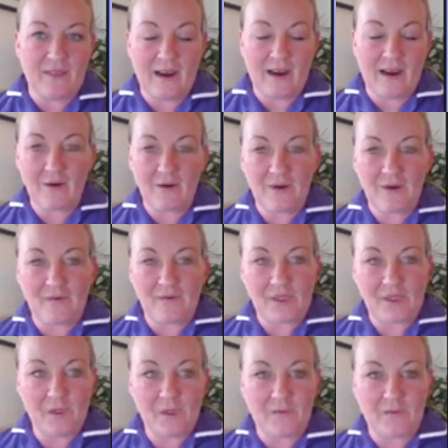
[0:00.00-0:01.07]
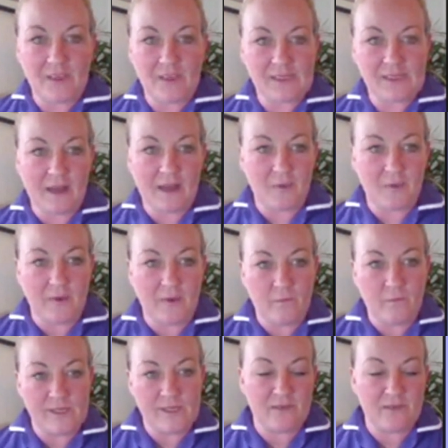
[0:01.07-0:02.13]
I'm not going to read all of these out, but we
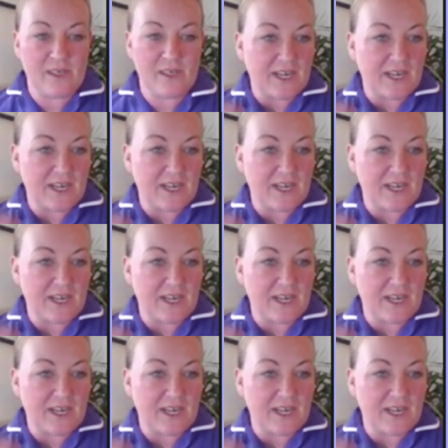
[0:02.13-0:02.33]
did reach